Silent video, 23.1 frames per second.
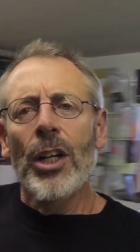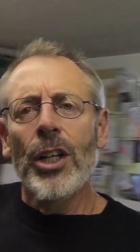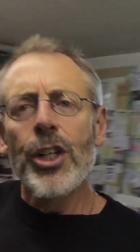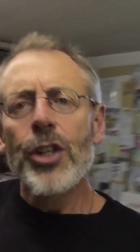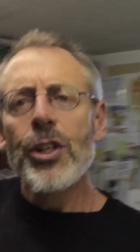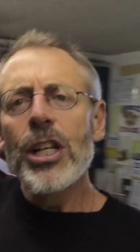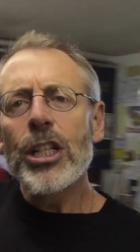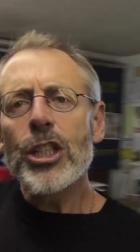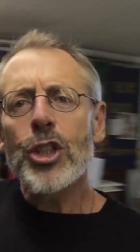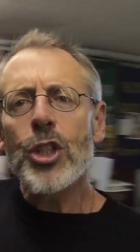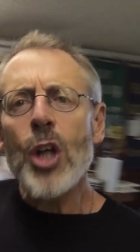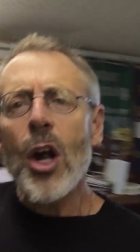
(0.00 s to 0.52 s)
you
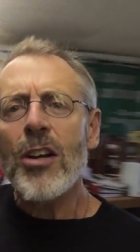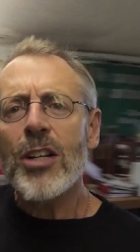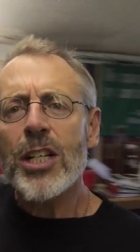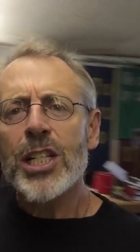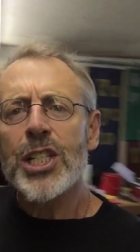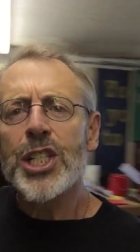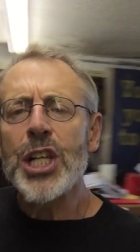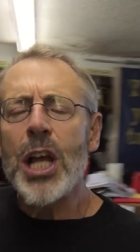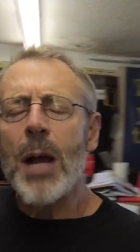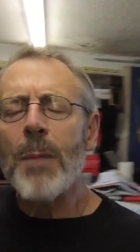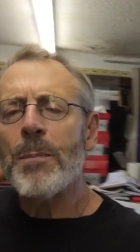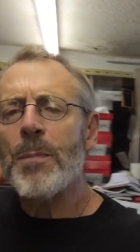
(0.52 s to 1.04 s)
just start
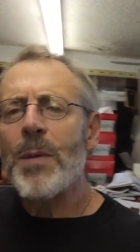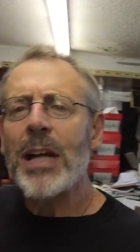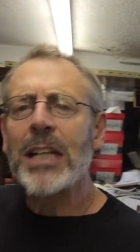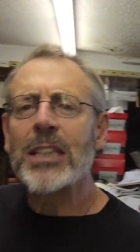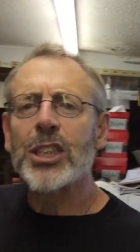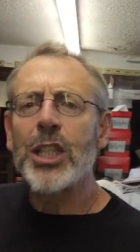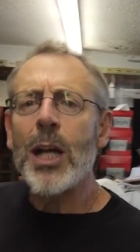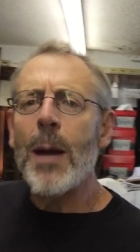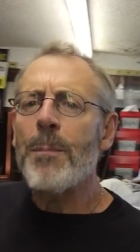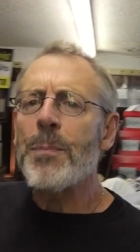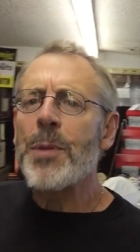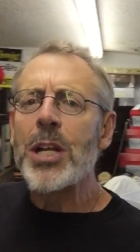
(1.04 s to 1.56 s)

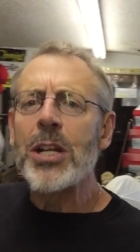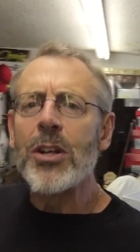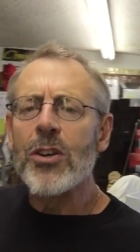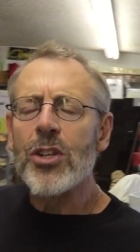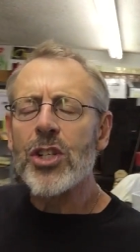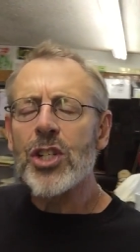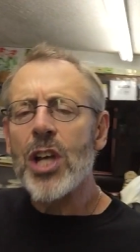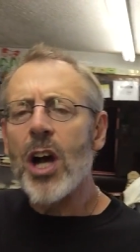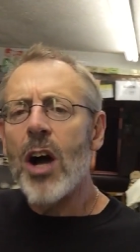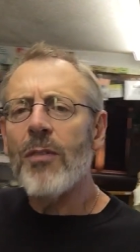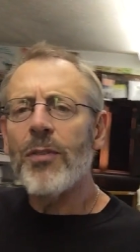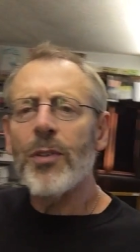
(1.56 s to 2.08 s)
accepting
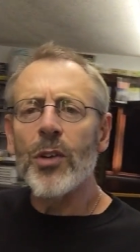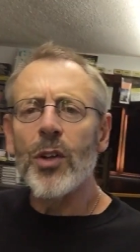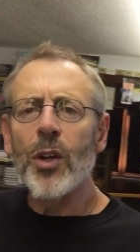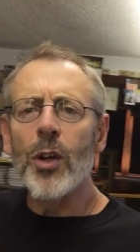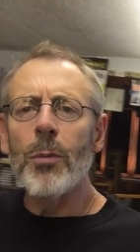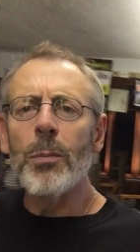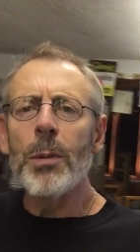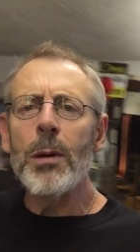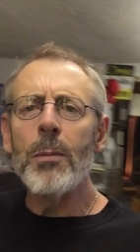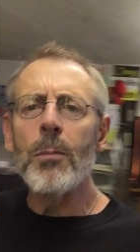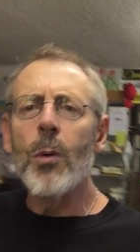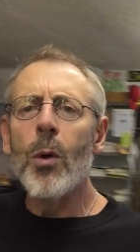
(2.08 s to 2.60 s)
yourself a little
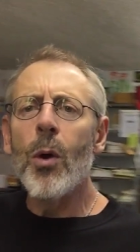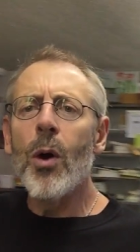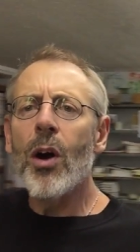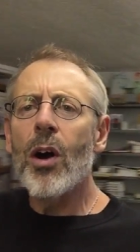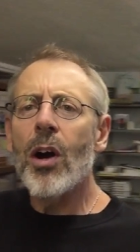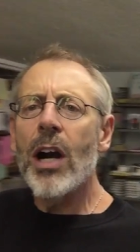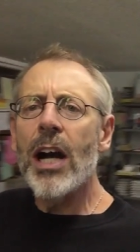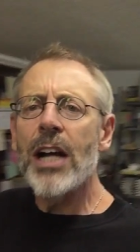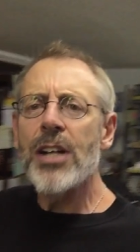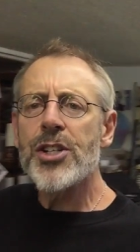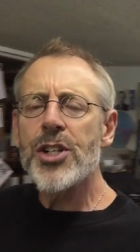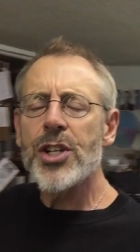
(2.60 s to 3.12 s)
bit
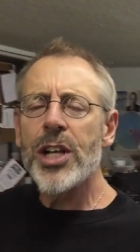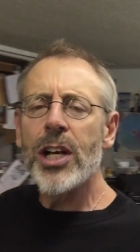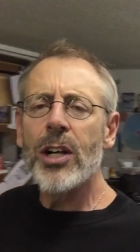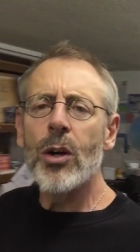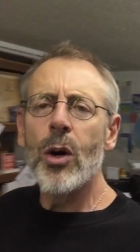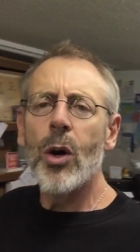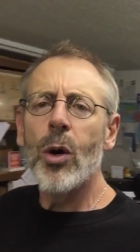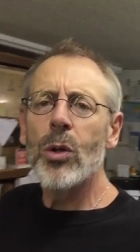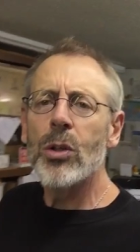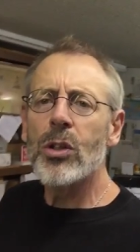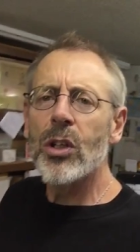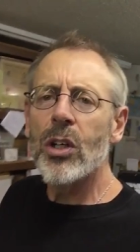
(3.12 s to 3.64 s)
more as you get
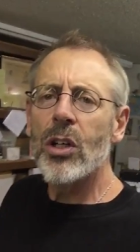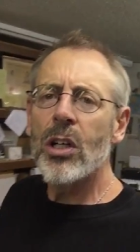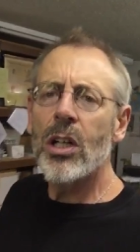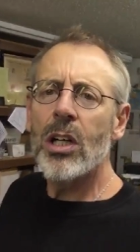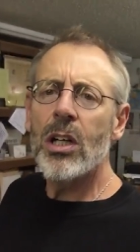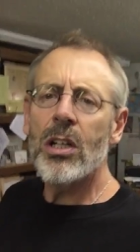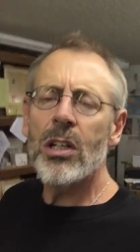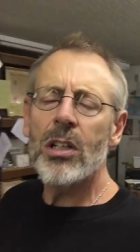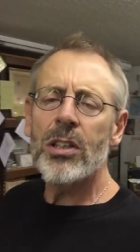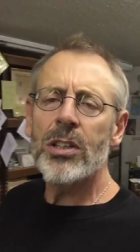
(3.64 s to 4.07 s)
older.